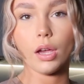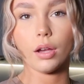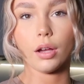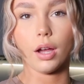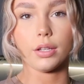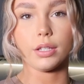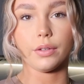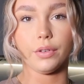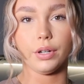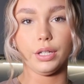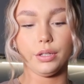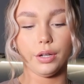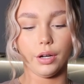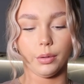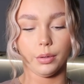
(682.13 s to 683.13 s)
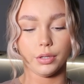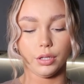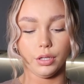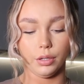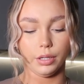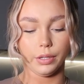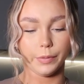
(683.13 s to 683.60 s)
Guys, I really don't know what to
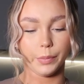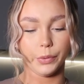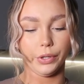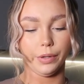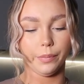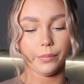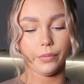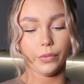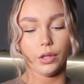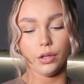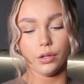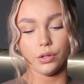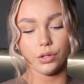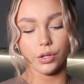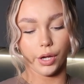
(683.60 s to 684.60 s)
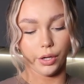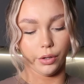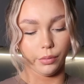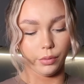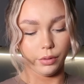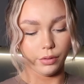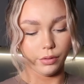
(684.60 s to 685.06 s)
do at this point. So,